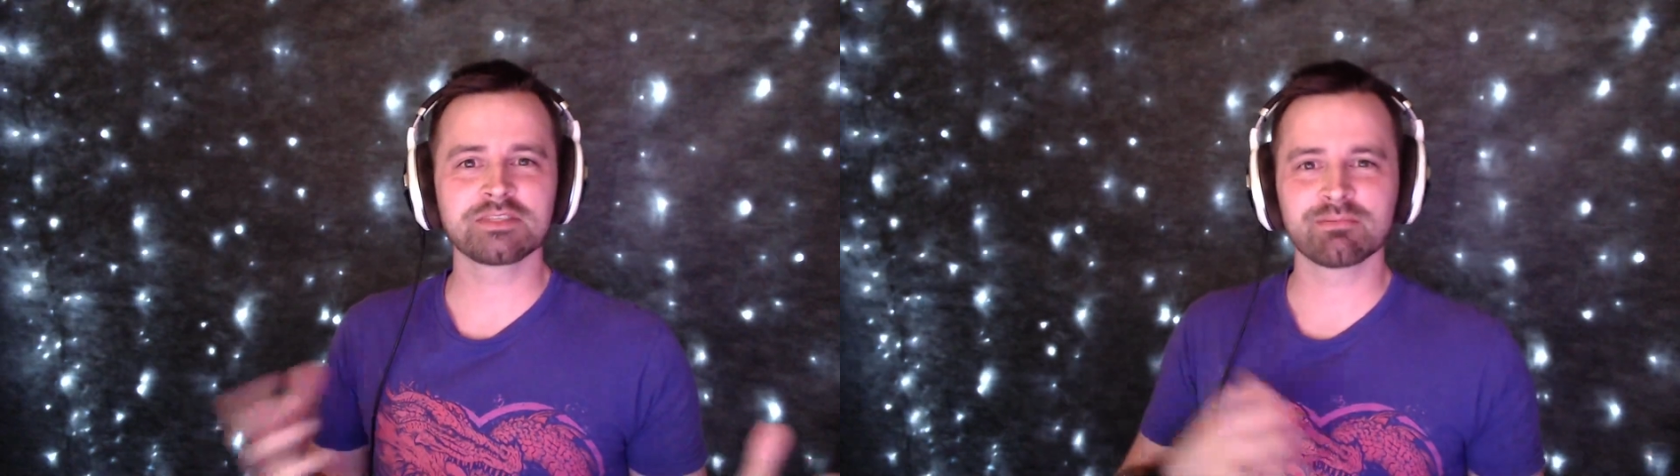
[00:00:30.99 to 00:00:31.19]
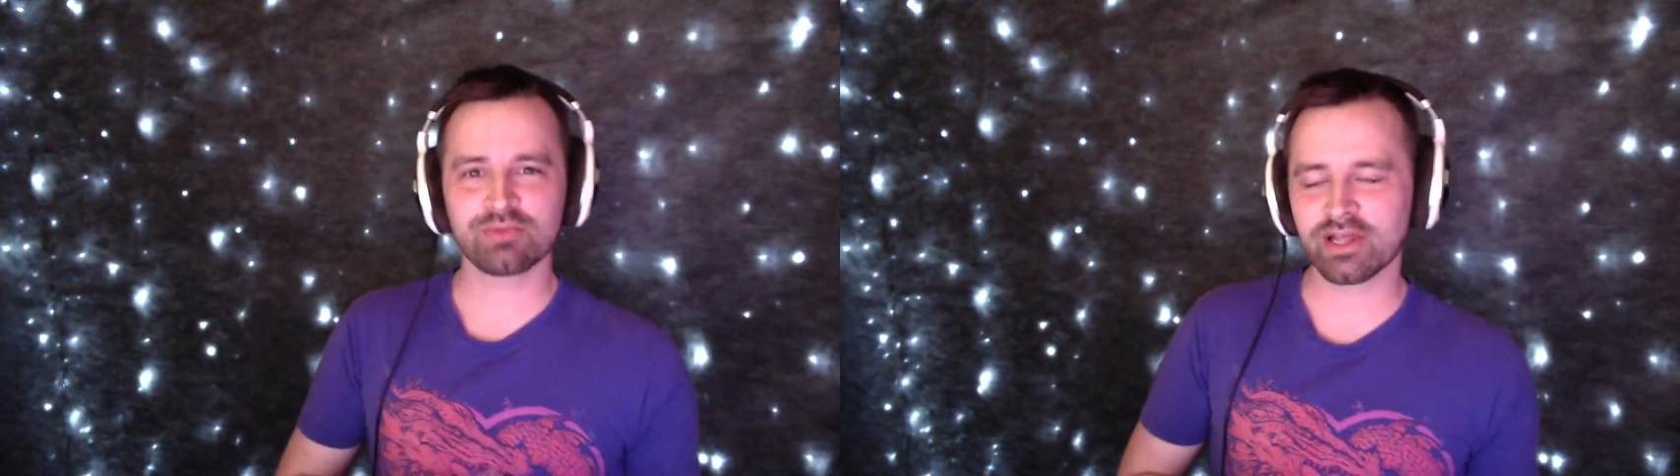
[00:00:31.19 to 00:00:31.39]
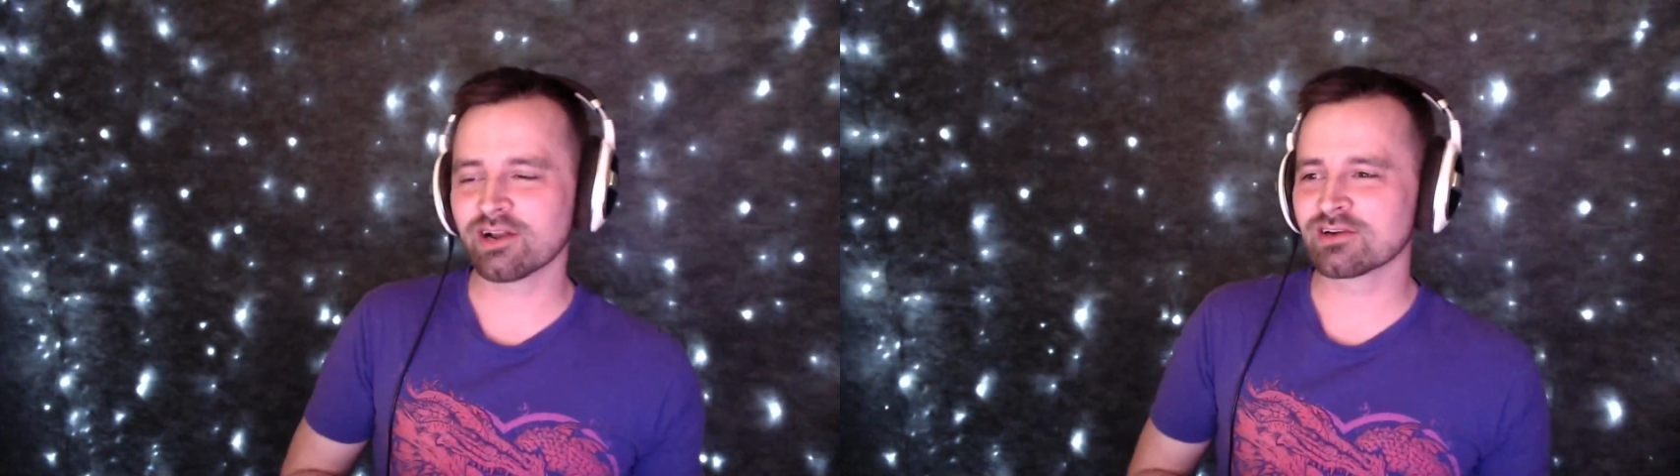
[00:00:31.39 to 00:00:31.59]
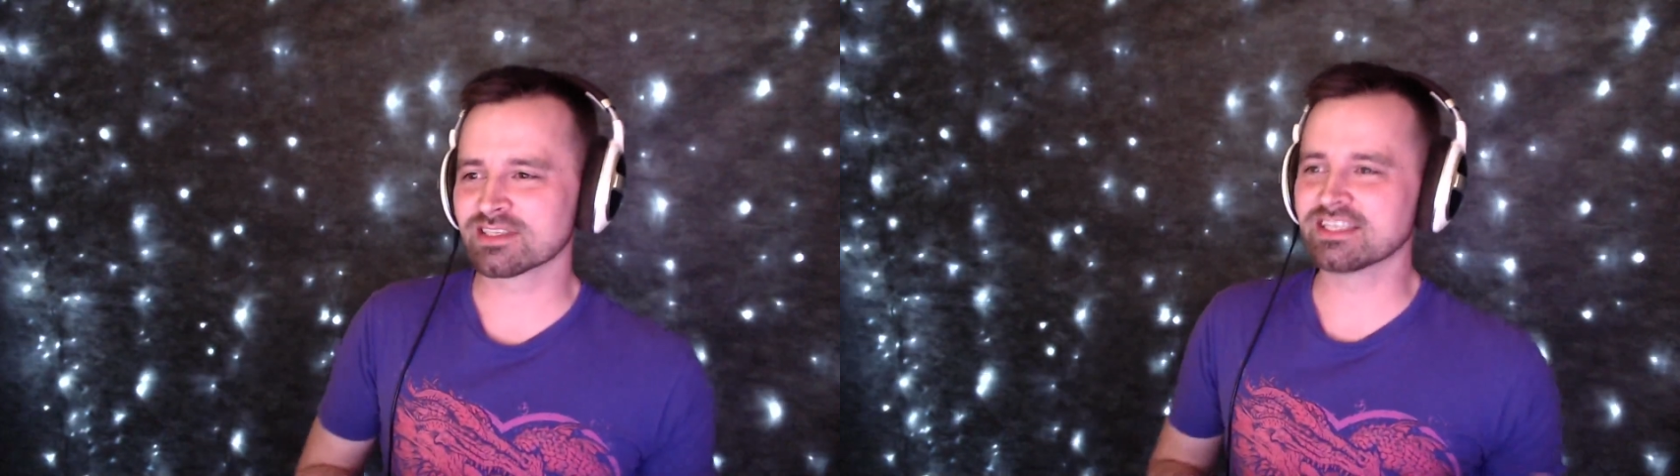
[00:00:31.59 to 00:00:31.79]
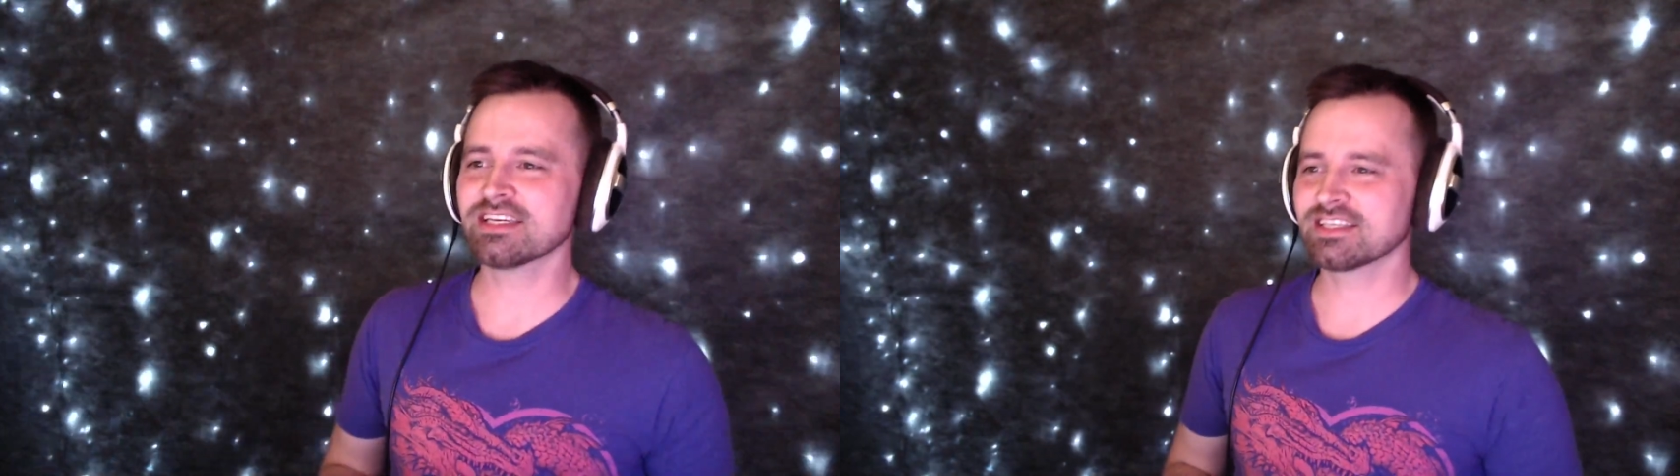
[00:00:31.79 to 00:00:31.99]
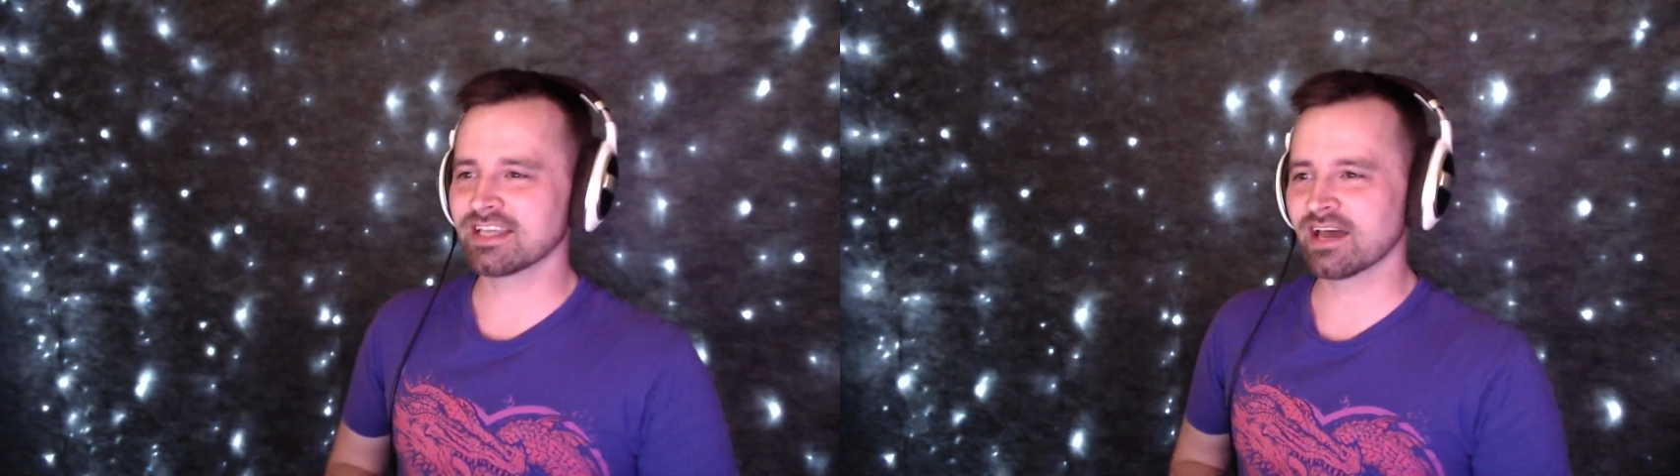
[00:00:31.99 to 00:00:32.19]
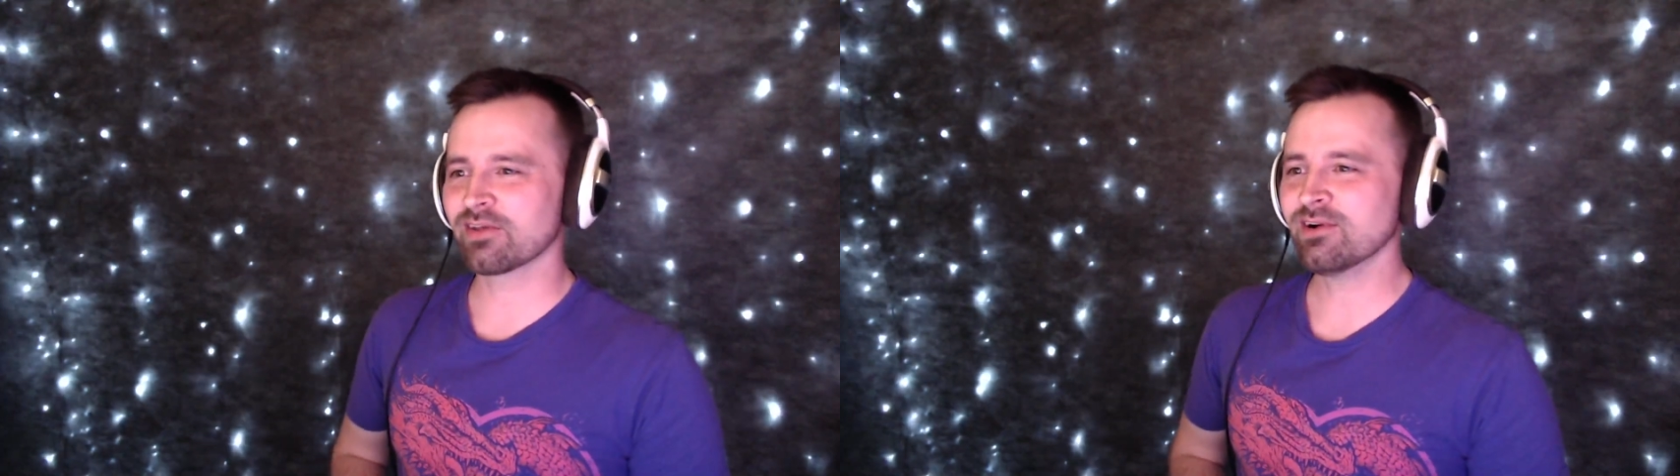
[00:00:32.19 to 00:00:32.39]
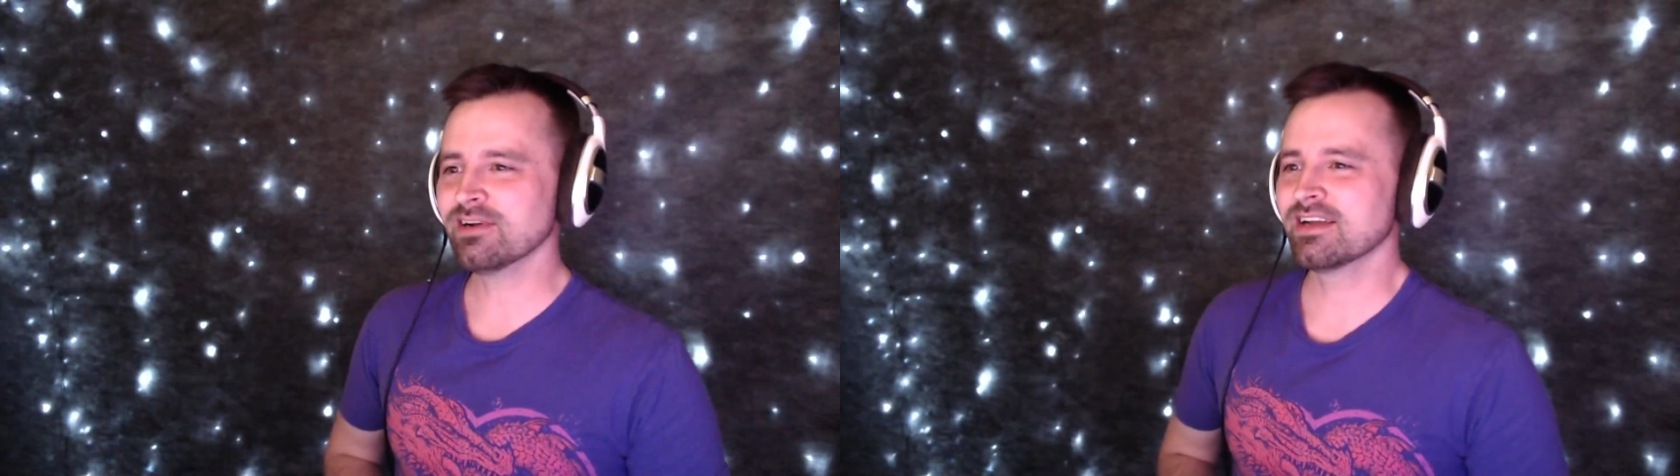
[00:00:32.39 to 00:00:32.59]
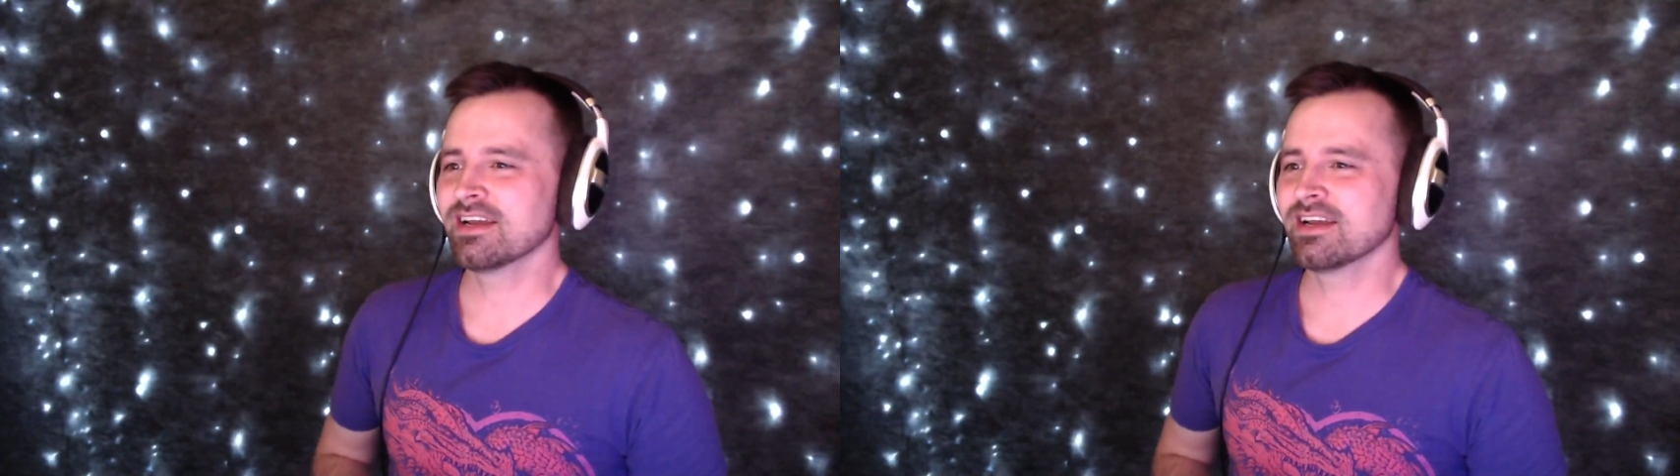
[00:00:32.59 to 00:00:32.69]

and players get together